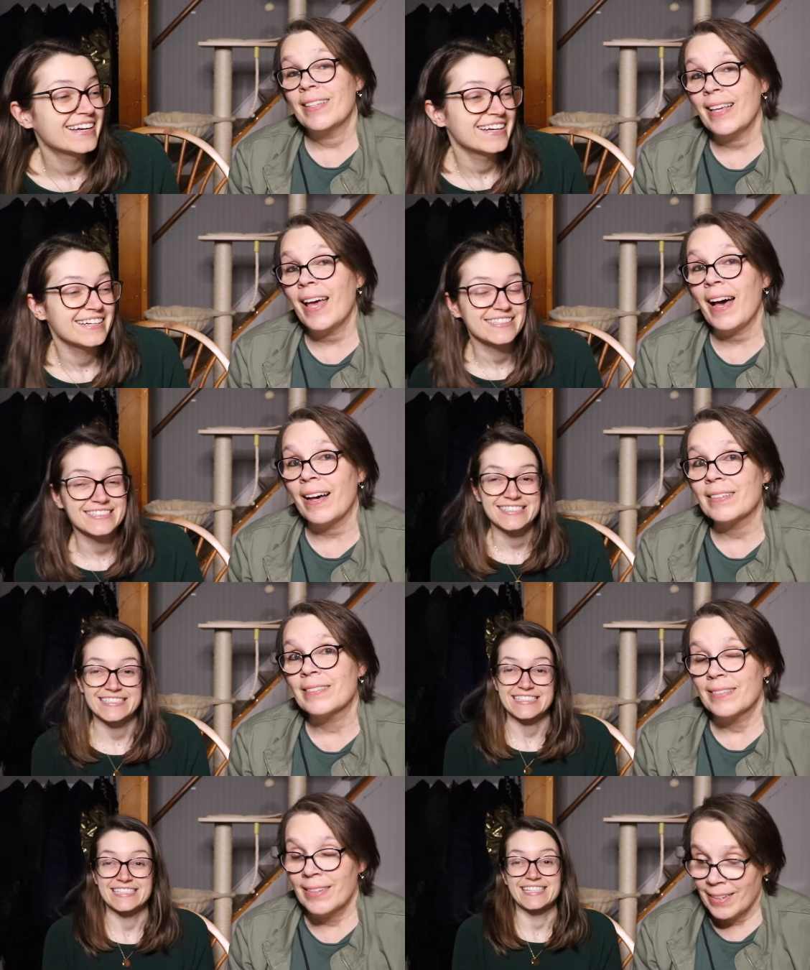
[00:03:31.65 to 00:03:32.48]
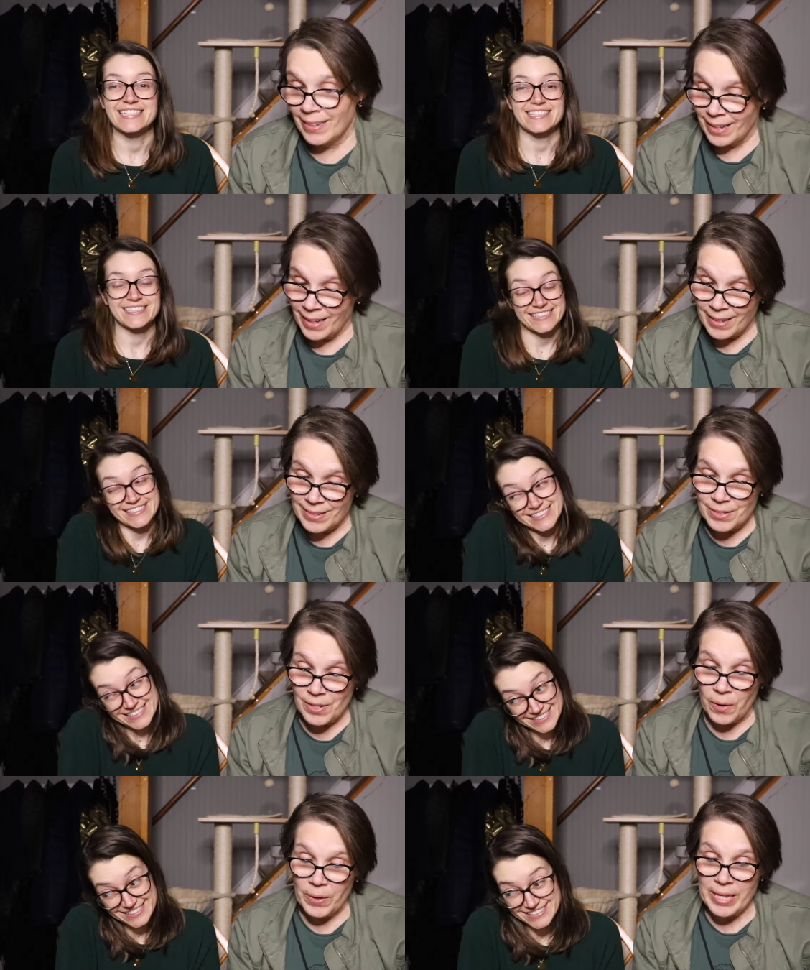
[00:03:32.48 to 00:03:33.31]
Speaker 1: Yeah.
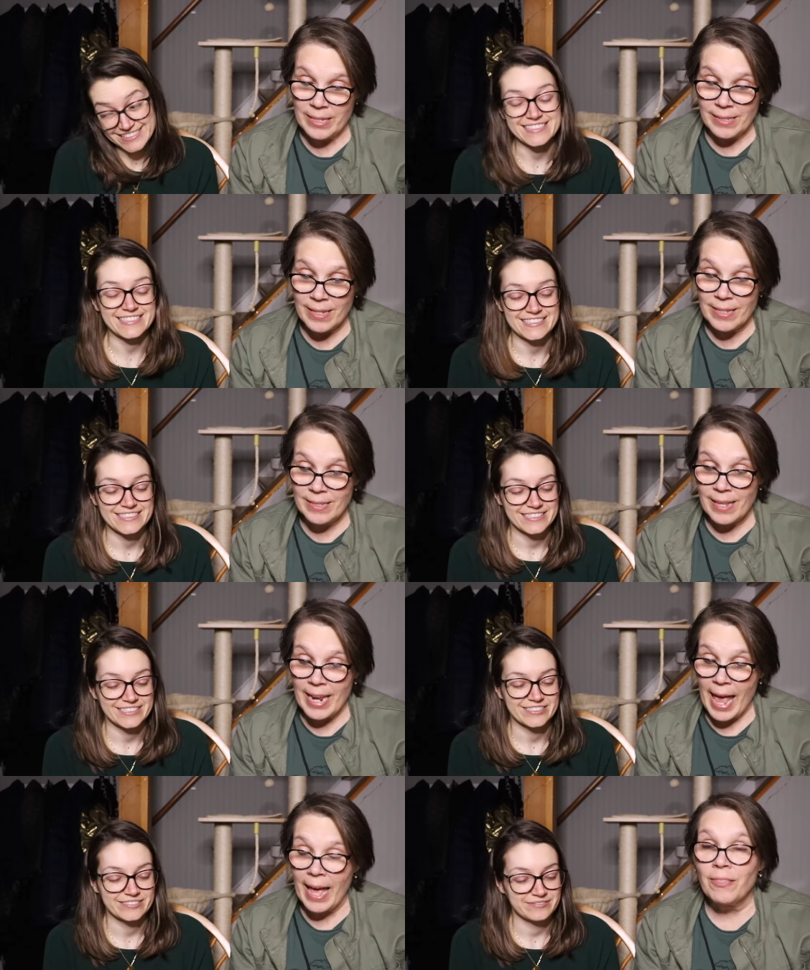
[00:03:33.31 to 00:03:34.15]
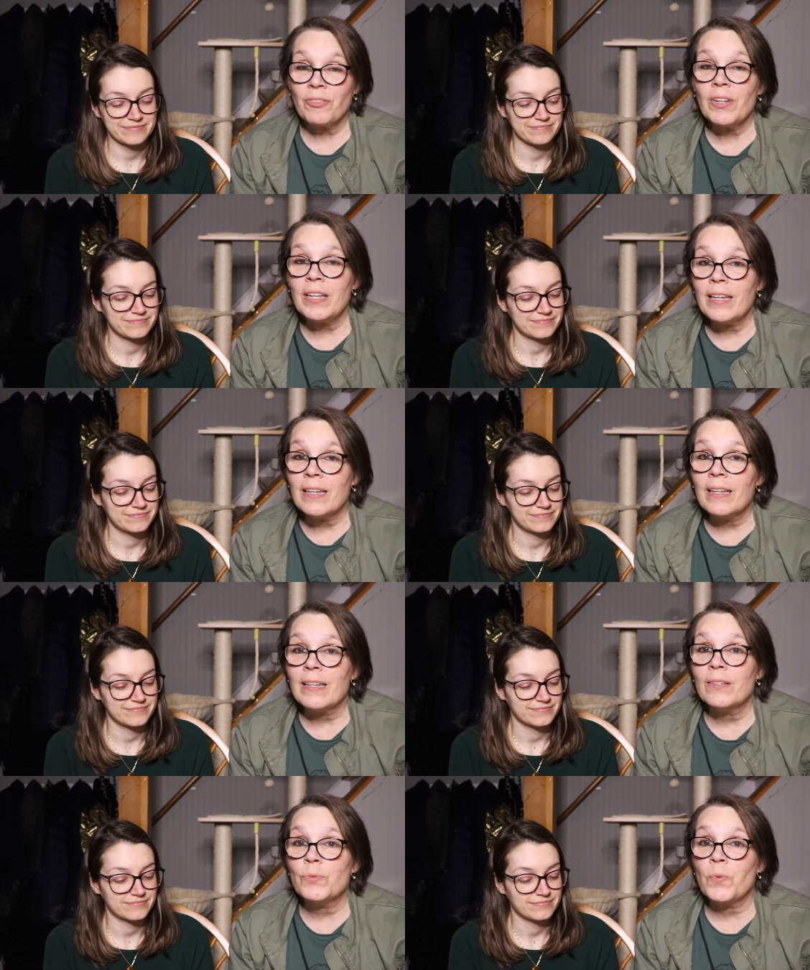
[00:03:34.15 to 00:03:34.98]
So he sees that Anthony
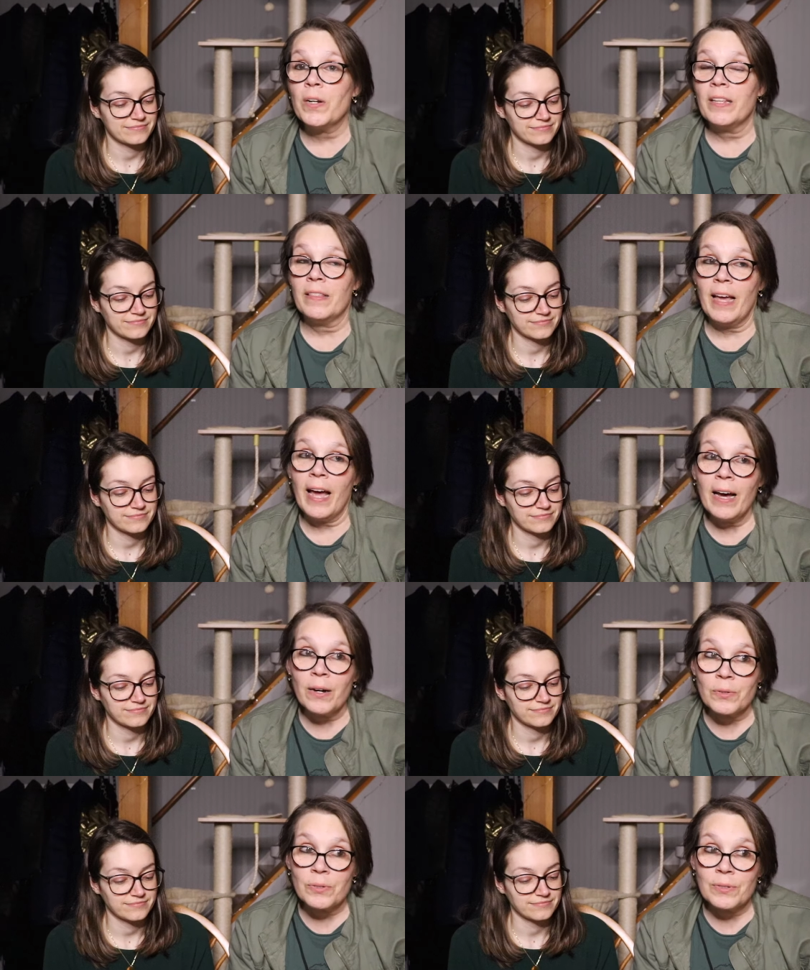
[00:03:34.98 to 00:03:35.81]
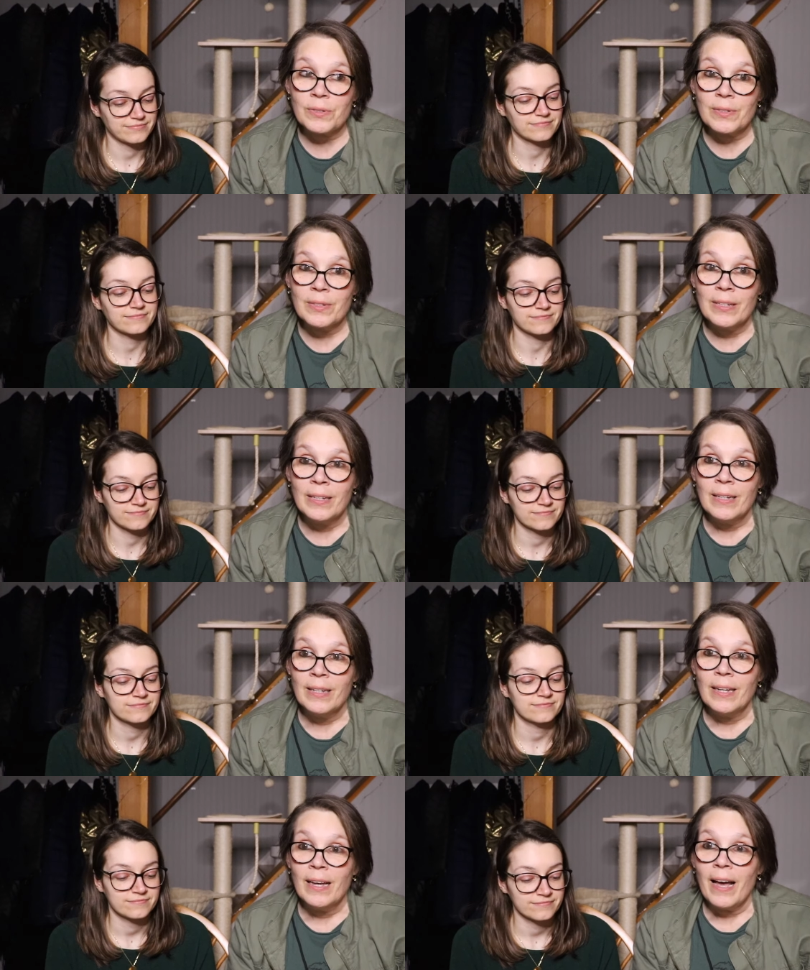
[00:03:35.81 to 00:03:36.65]
is running the house. Mm-hmm.
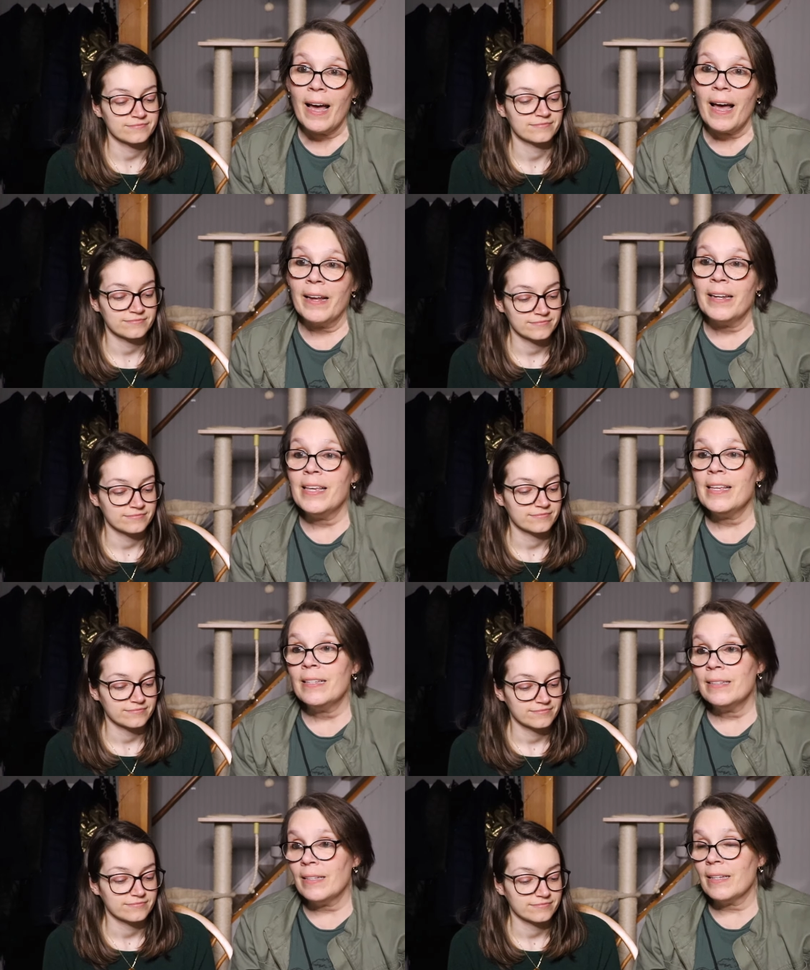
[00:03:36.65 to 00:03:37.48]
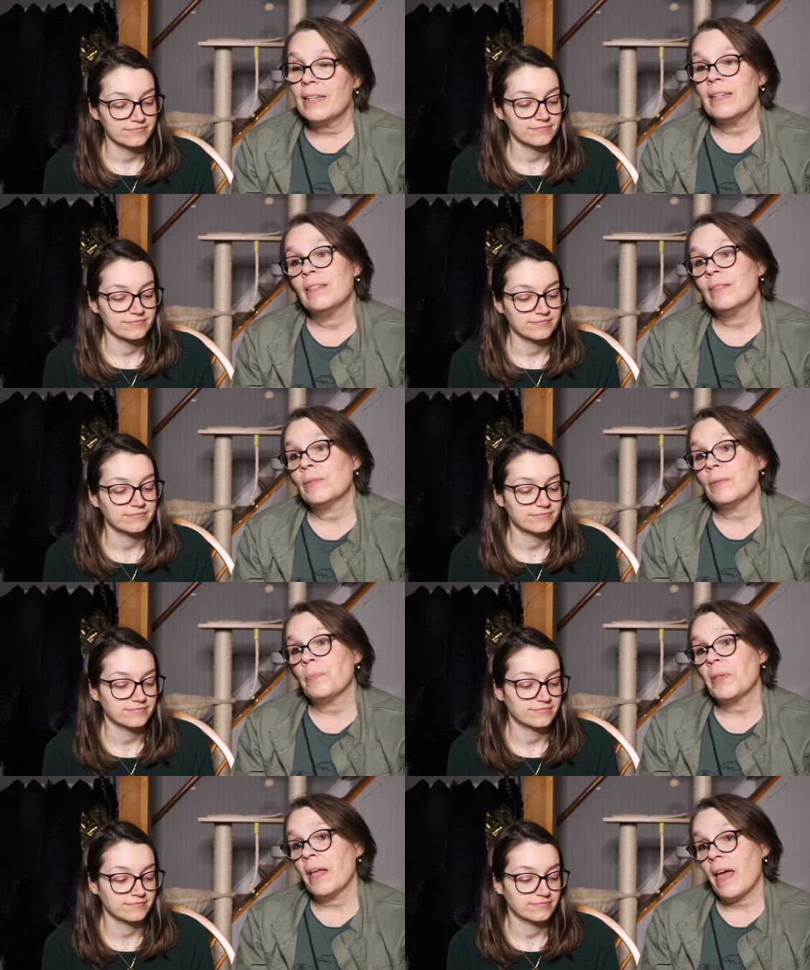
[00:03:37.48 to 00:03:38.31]
And he is,
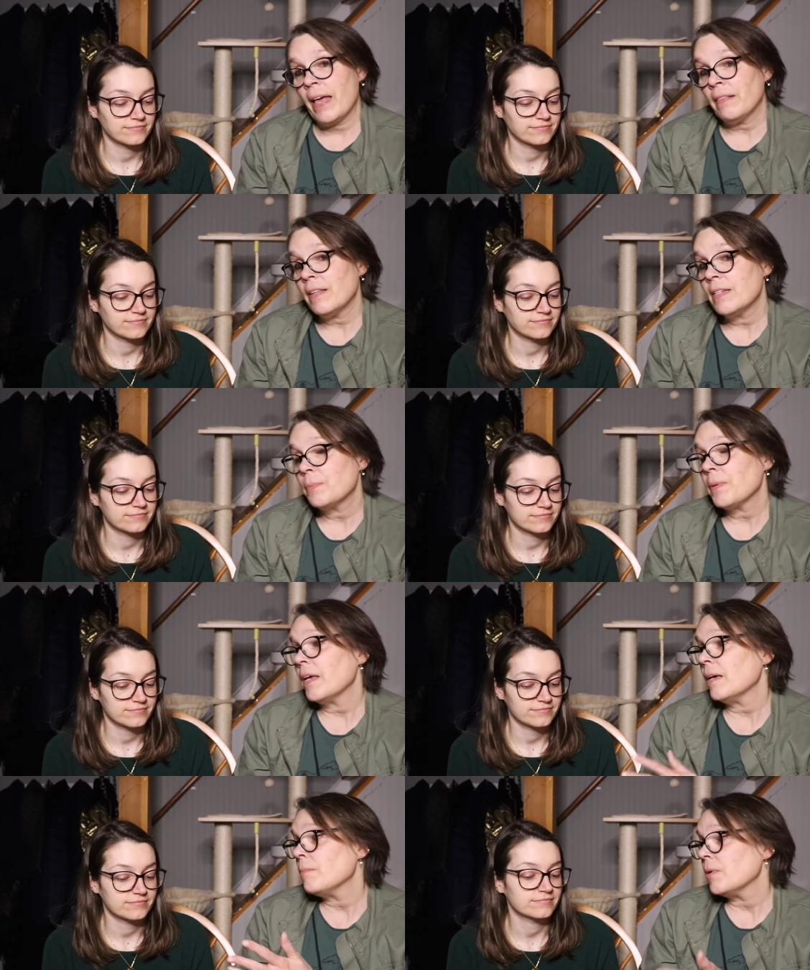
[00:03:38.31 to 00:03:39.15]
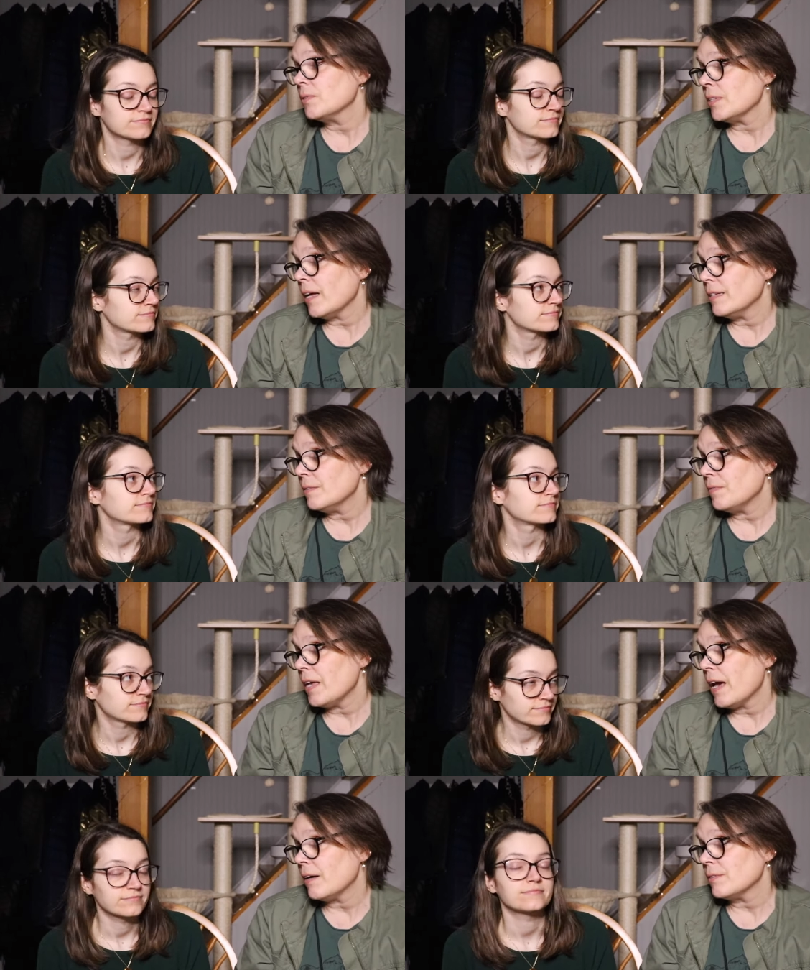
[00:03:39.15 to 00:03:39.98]
Anthony's playing both sides of the
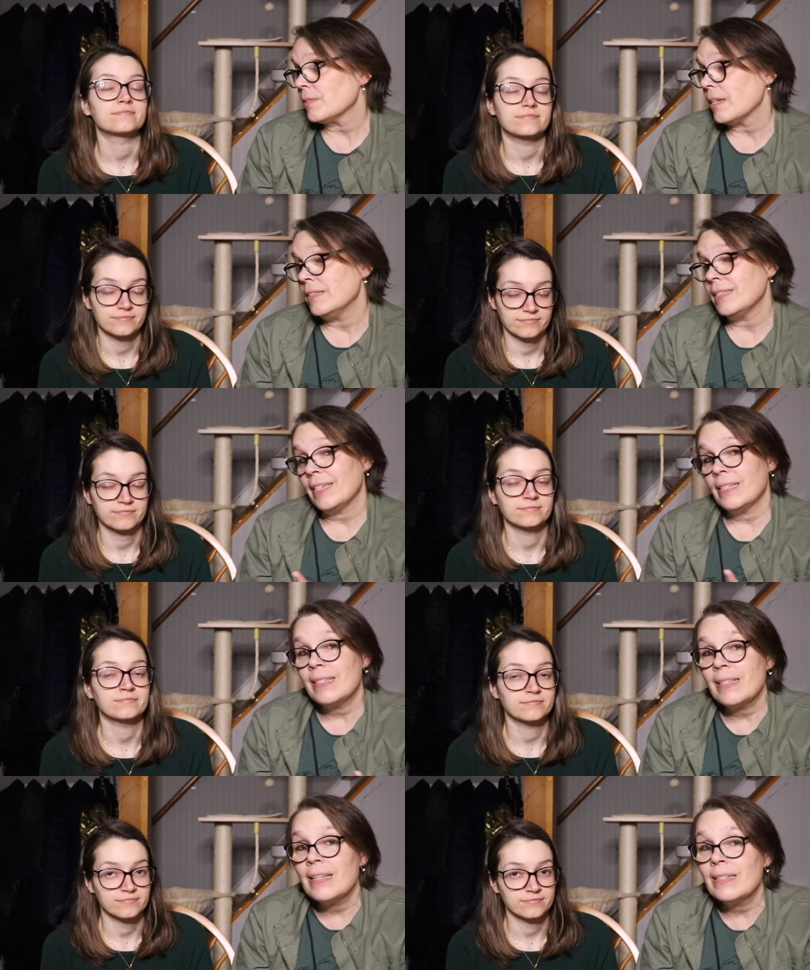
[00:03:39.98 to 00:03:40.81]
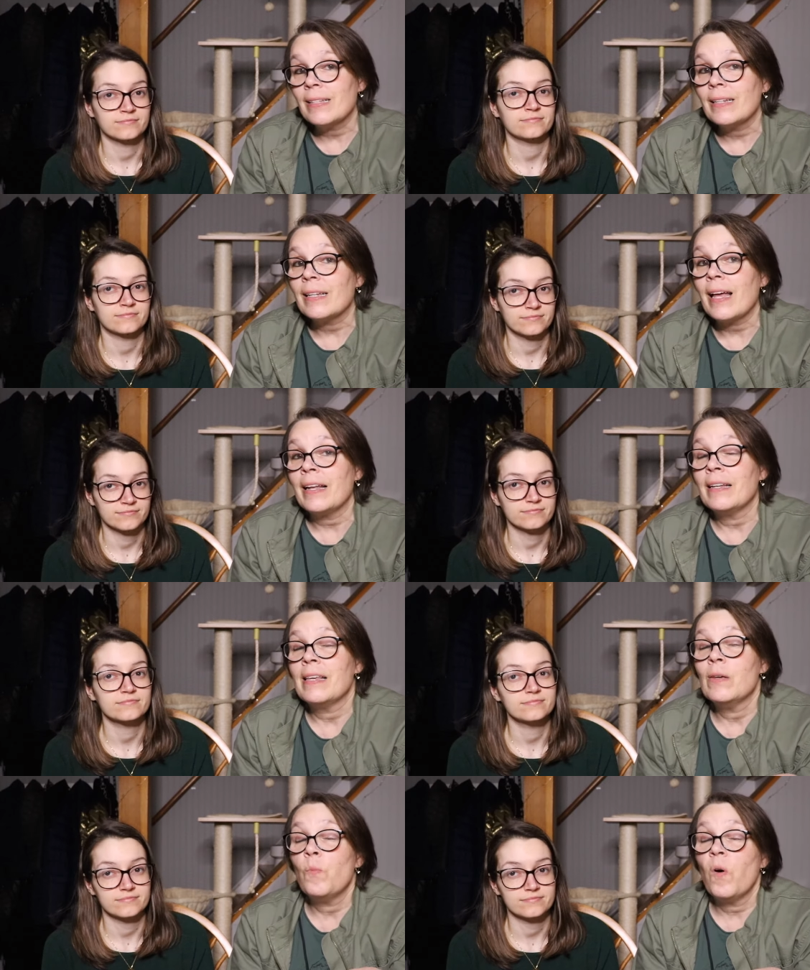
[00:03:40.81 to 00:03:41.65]
house, and Dennis sees it, and he